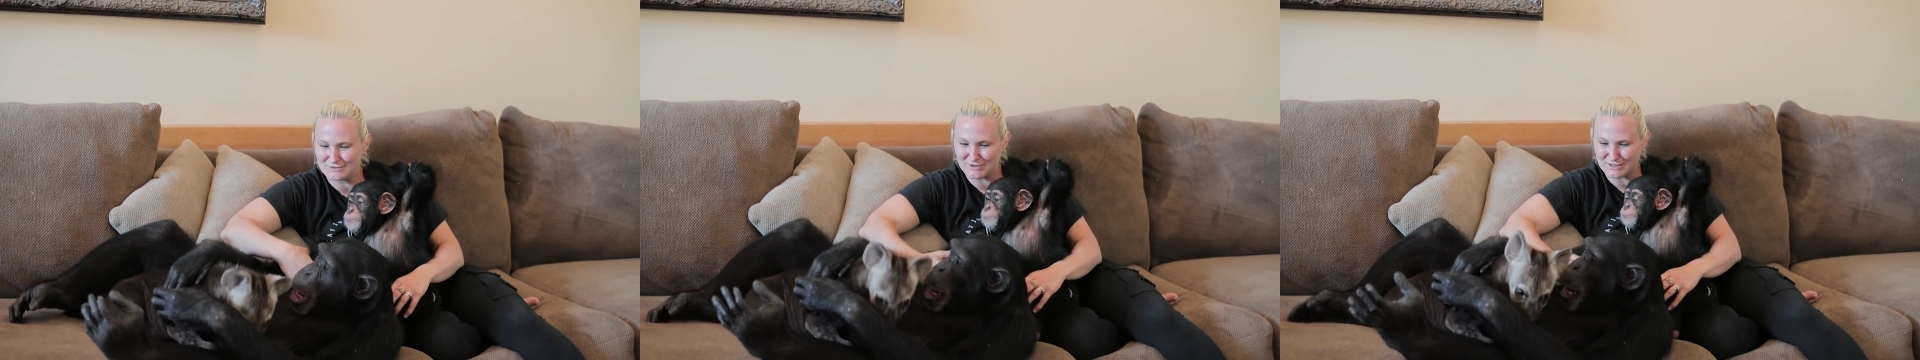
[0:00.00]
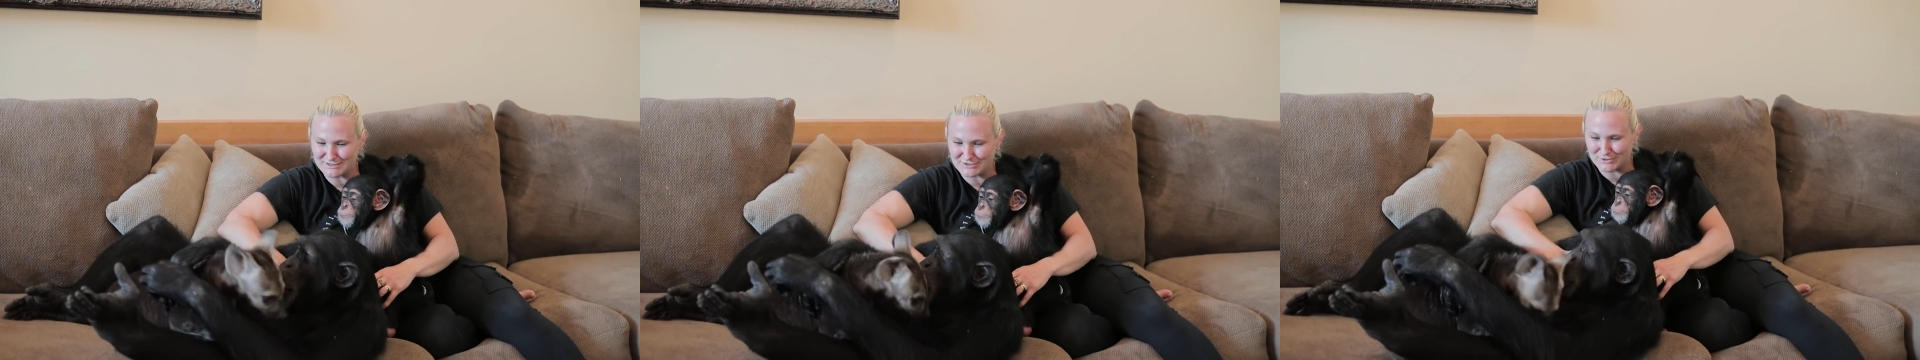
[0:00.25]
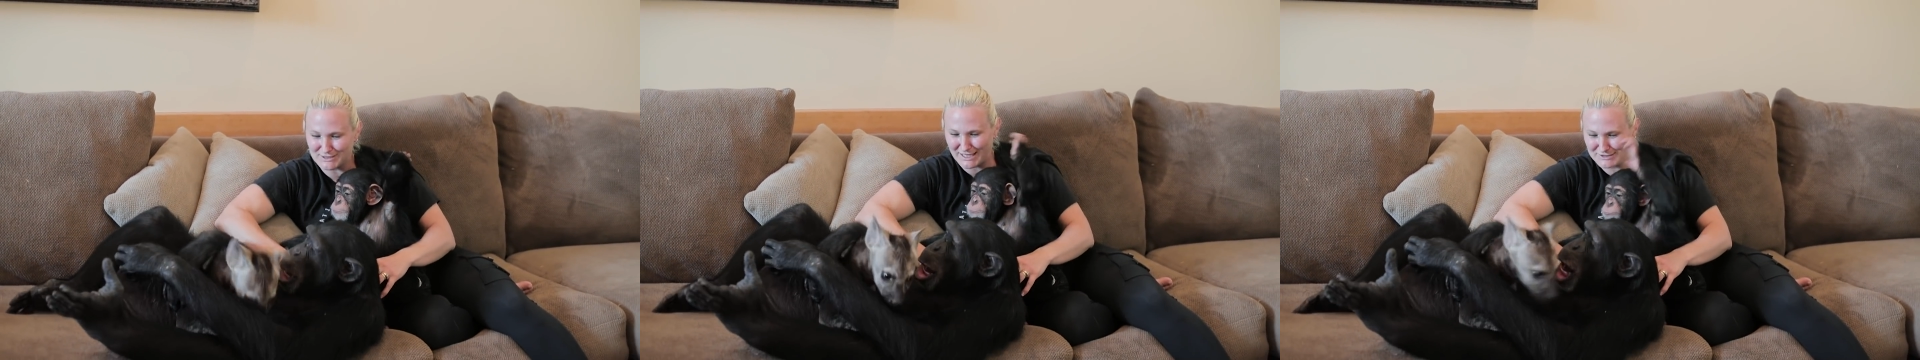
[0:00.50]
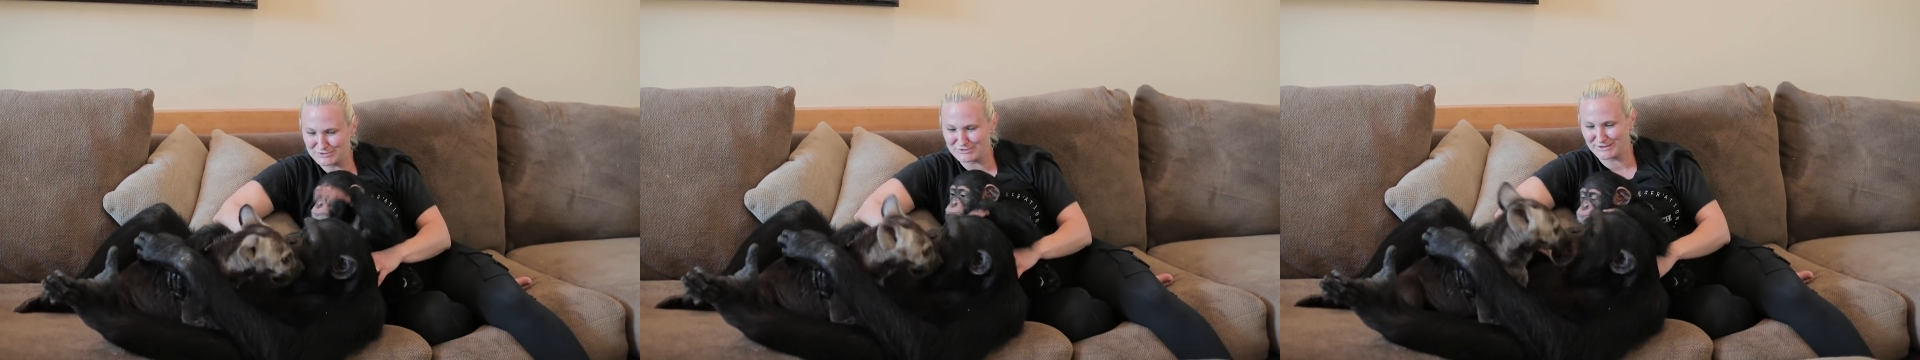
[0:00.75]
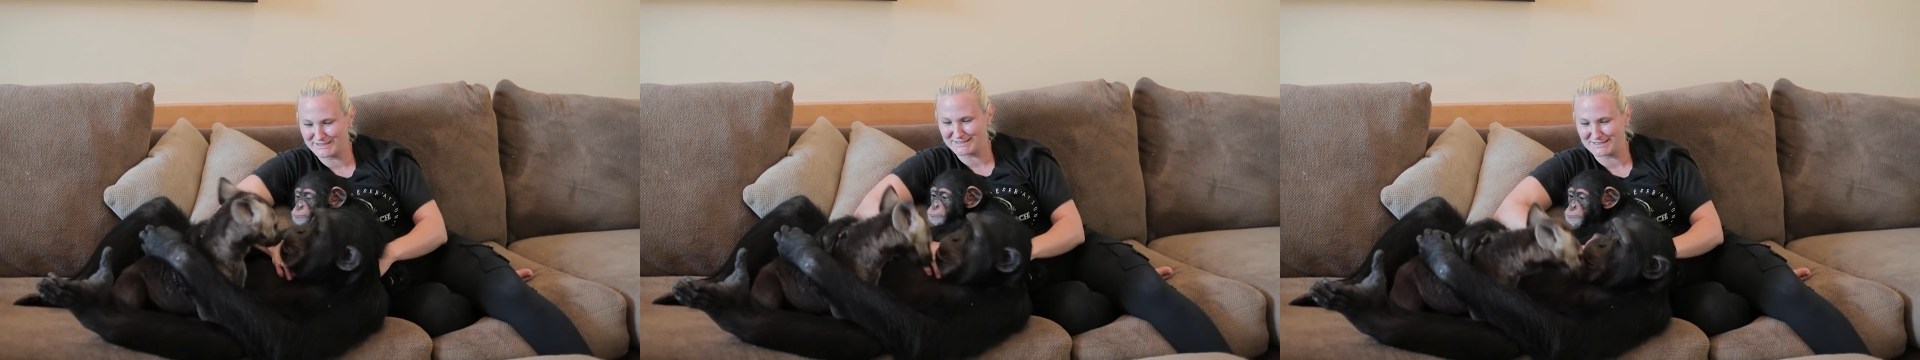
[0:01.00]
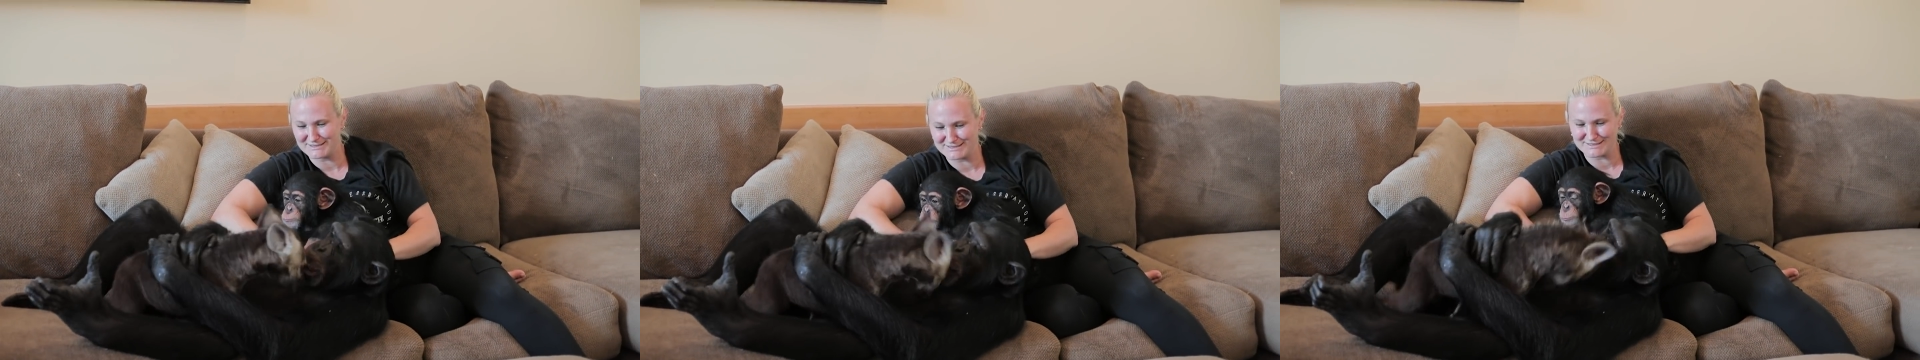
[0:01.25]
Vali's so glad you
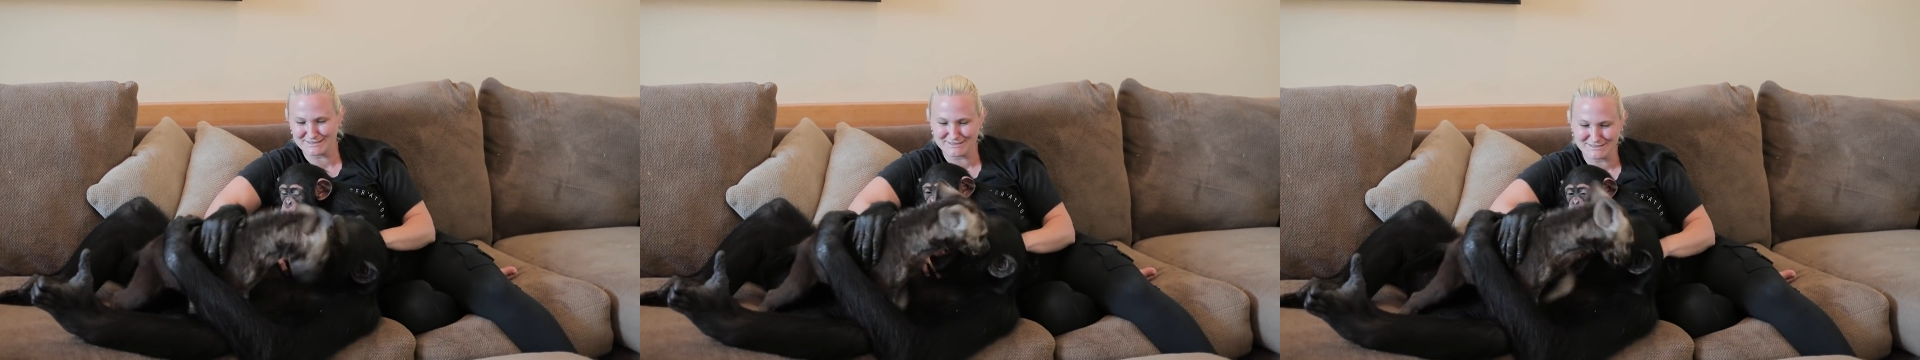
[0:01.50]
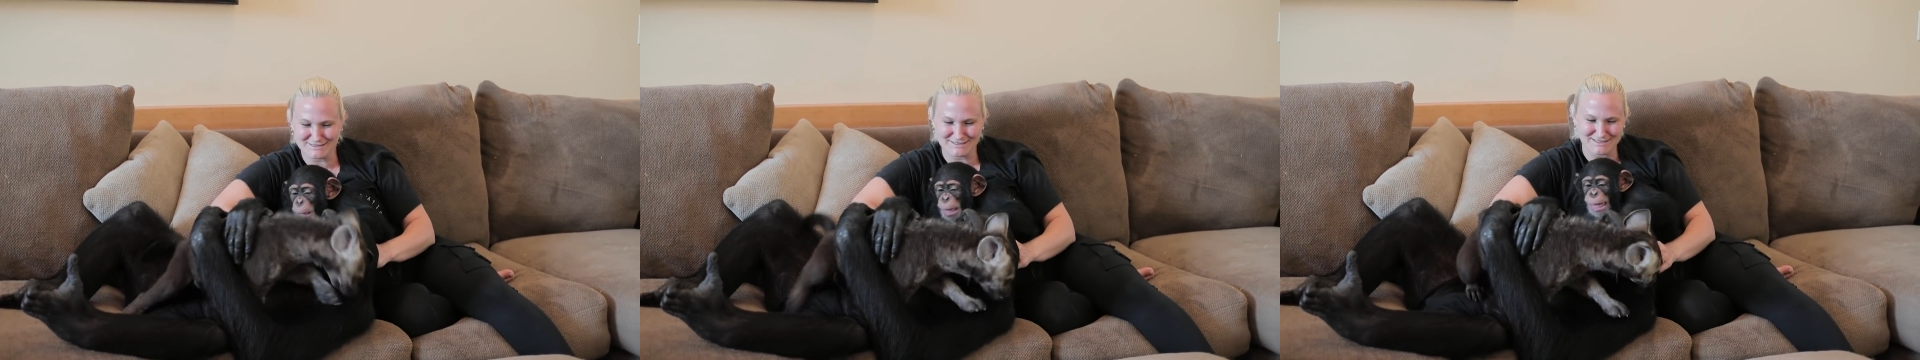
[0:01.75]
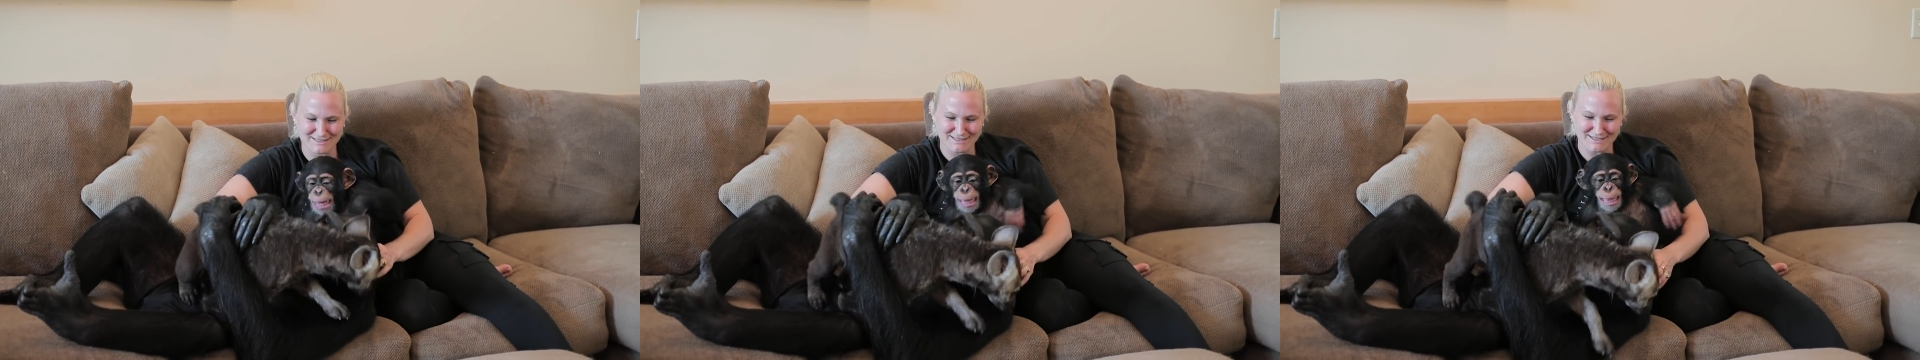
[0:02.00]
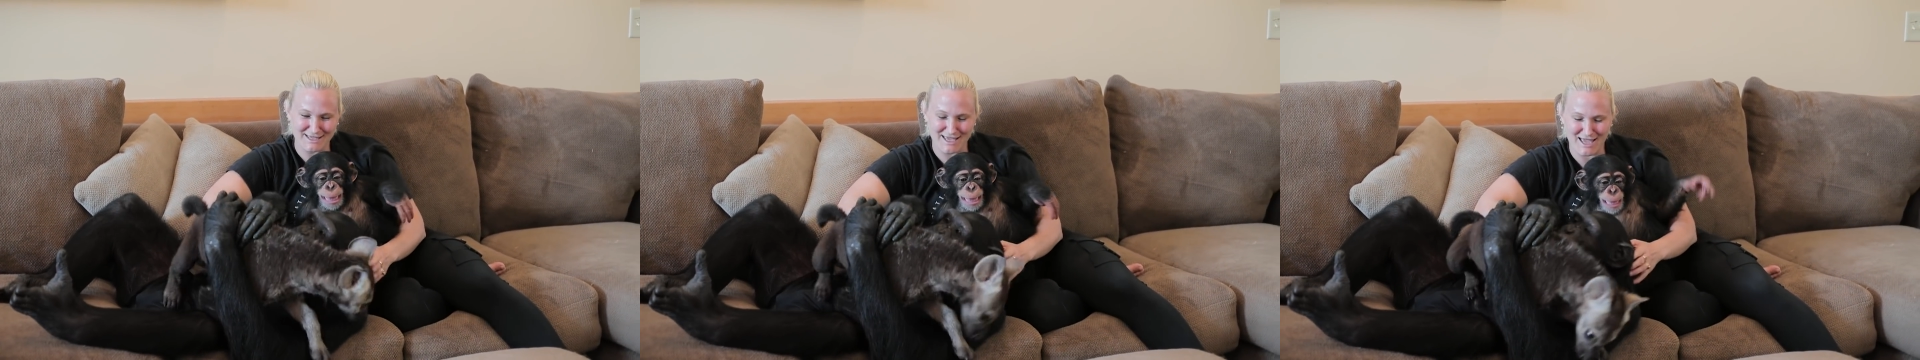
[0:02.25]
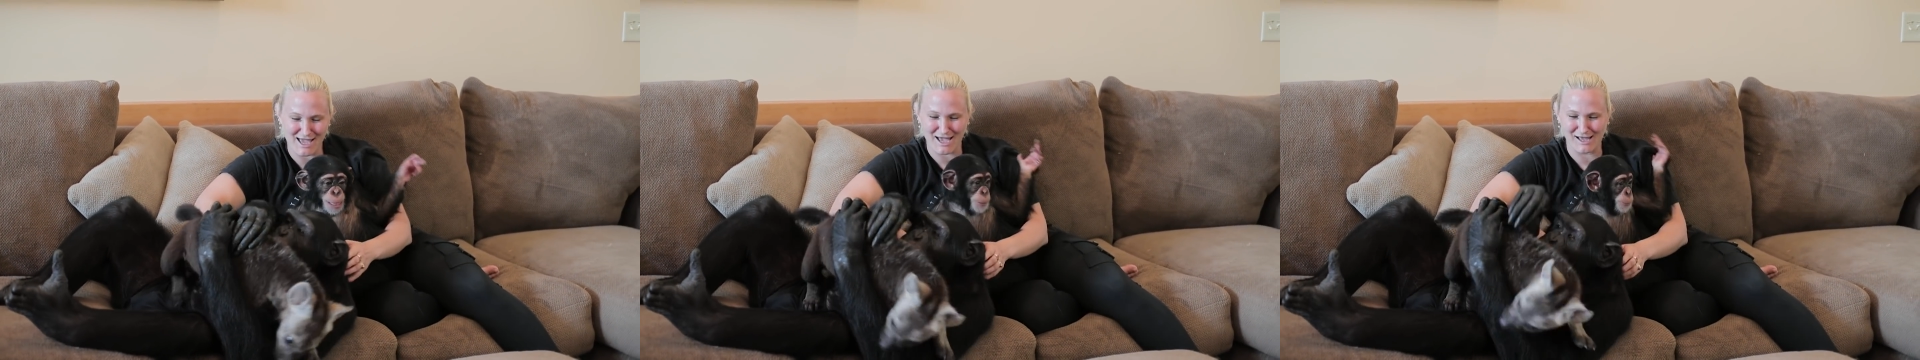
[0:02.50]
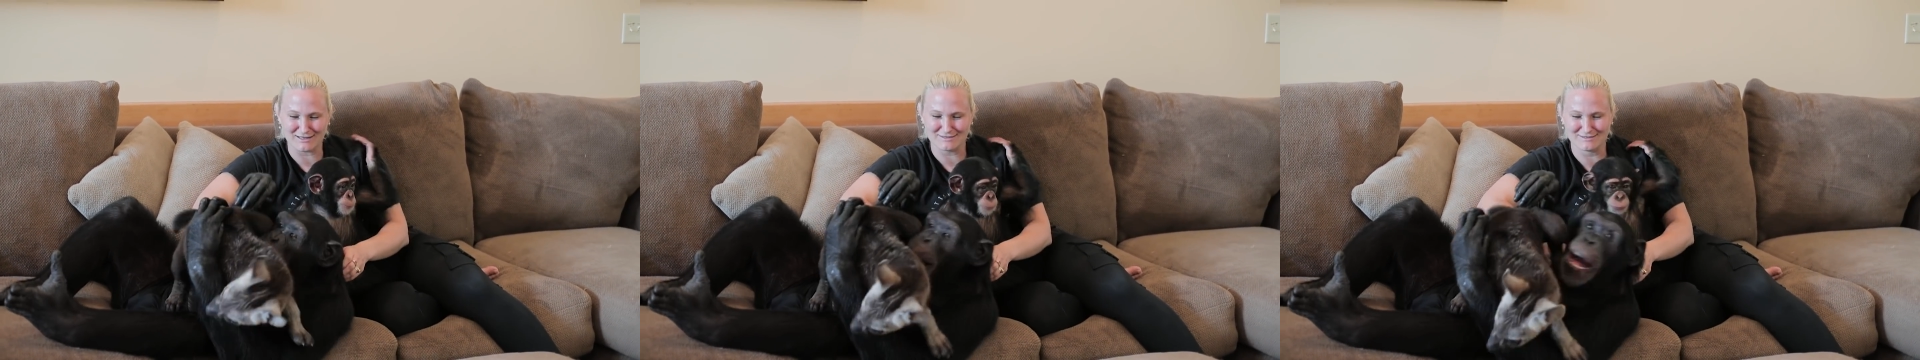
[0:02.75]
joined us.
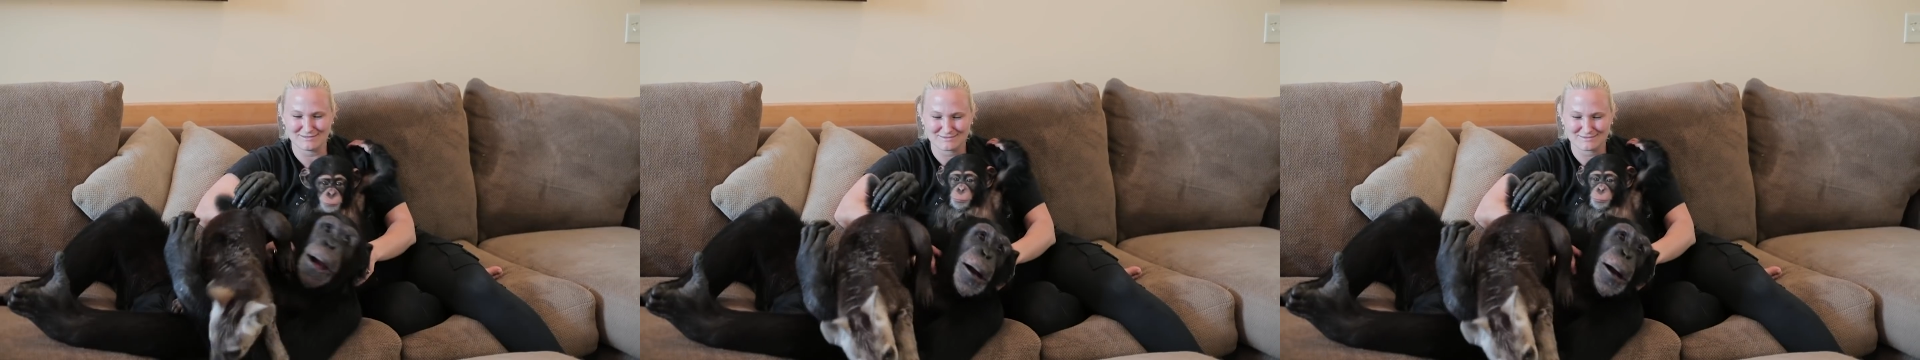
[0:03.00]
Yeah.